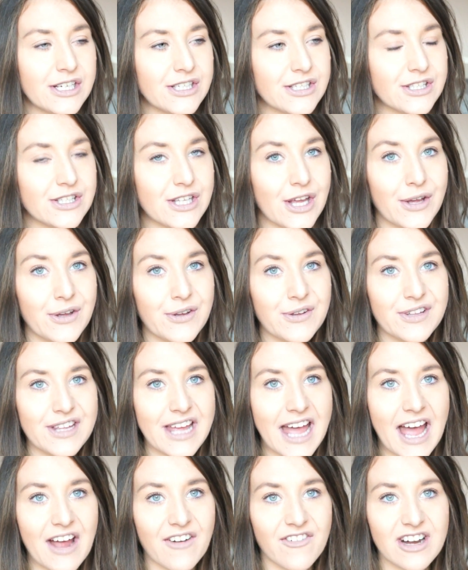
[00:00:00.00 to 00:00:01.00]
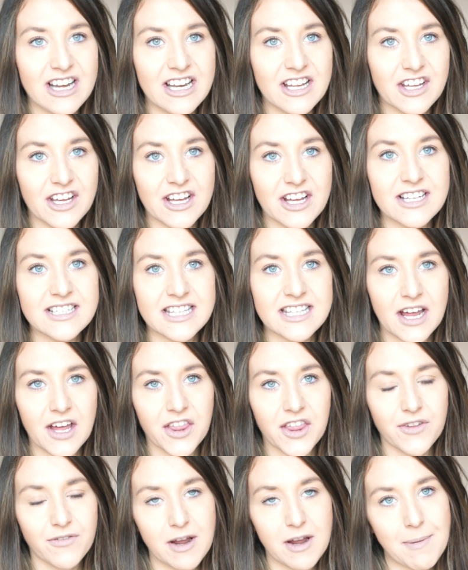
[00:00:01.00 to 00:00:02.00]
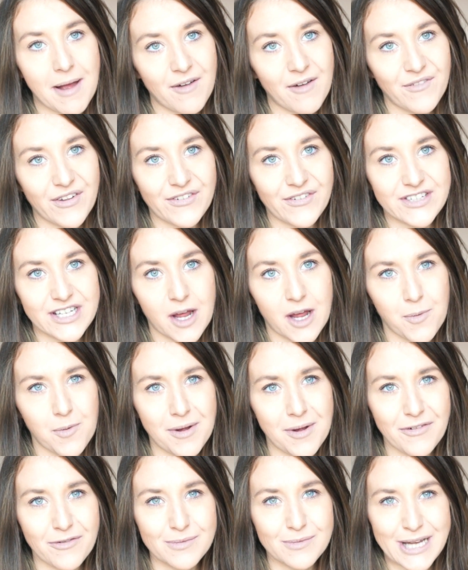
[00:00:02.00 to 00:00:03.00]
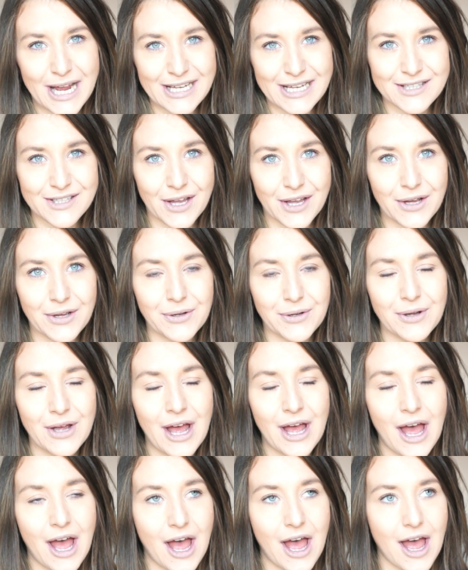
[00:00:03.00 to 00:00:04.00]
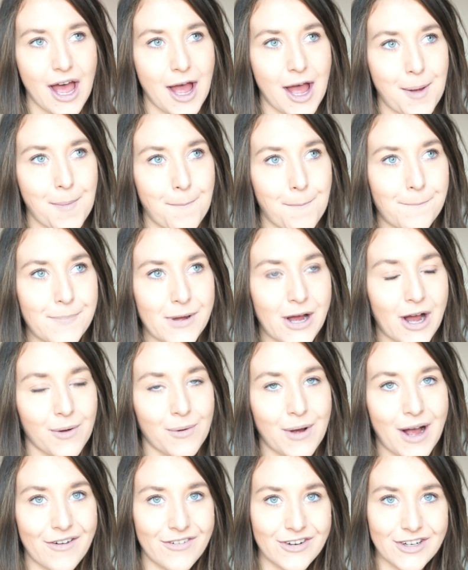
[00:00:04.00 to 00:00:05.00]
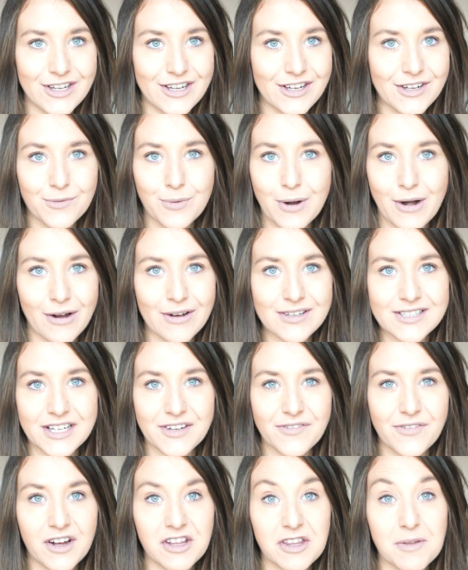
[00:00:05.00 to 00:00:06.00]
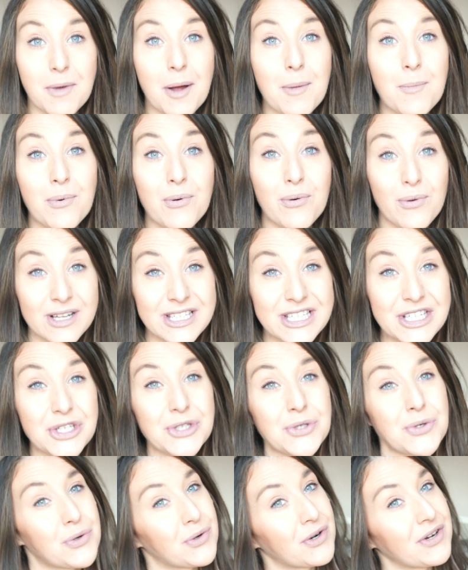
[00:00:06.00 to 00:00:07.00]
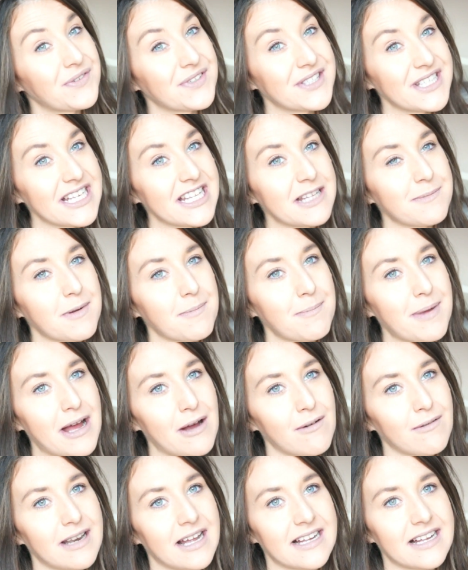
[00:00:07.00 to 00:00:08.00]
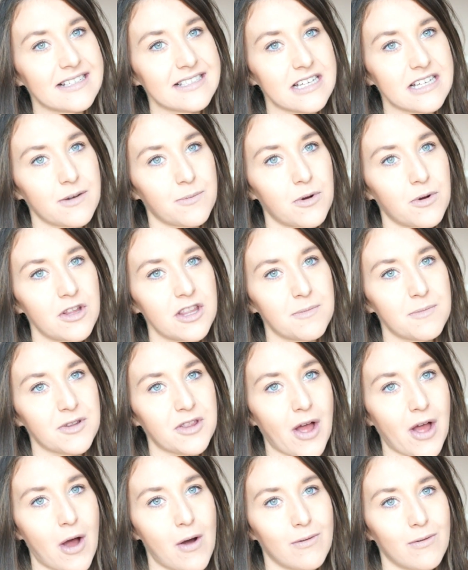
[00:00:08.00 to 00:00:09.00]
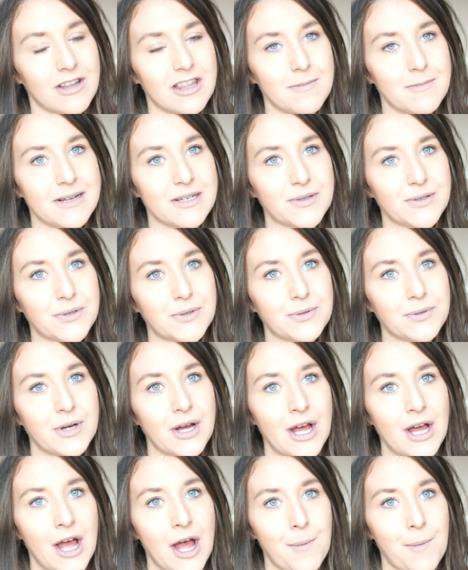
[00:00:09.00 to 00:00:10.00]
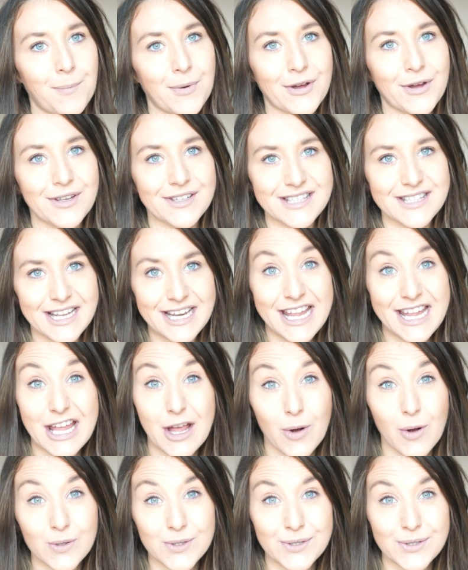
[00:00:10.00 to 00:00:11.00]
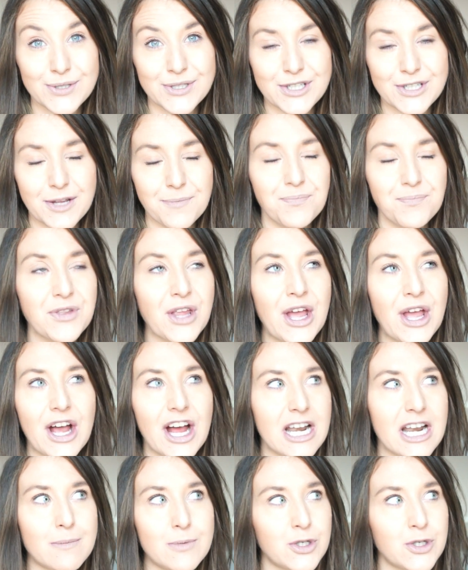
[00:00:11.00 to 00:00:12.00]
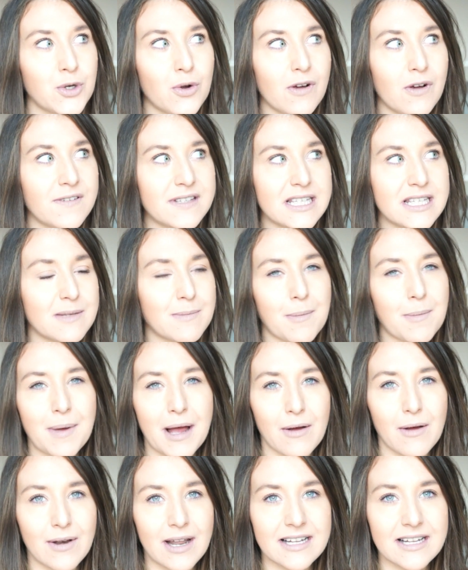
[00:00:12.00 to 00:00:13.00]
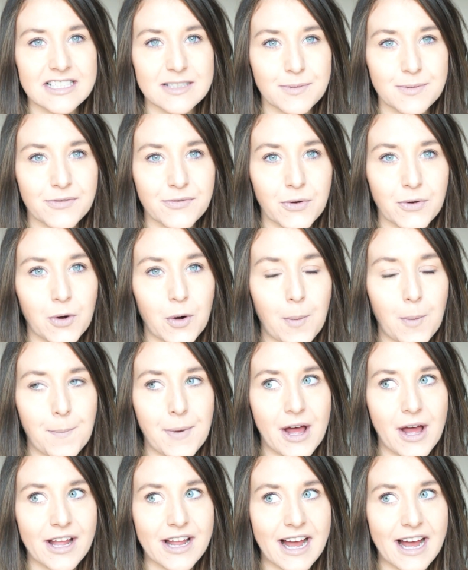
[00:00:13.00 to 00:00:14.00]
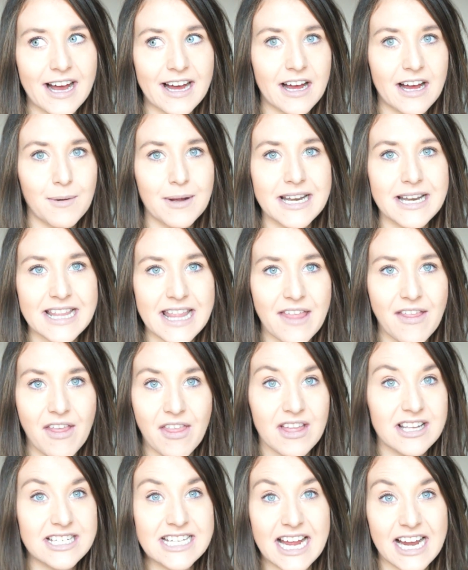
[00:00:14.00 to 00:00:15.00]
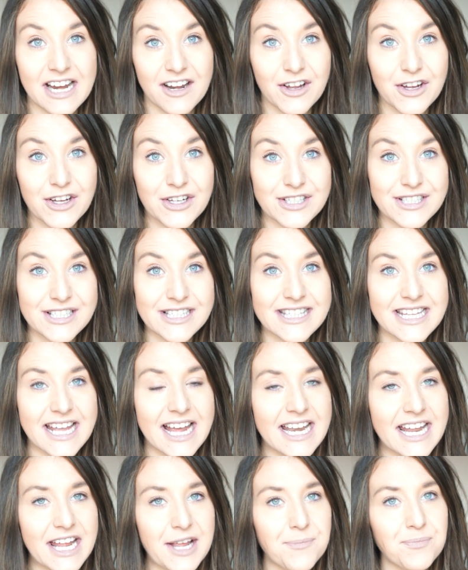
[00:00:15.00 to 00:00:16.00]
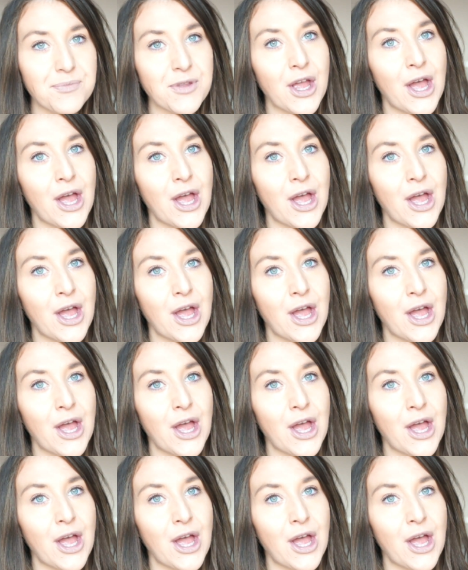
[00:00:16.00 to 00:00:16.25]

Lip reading: So yeah, really good. They are £3.50. I bought mine from Tesco, but I will have a look where else I can find them. I'm pretty sure I've seen them in Poundland. I want them with a hole in the middle because then he holds on to them. And I'm sure I've seen them in Poundland before, but I went in there the other day and I couldn't see any.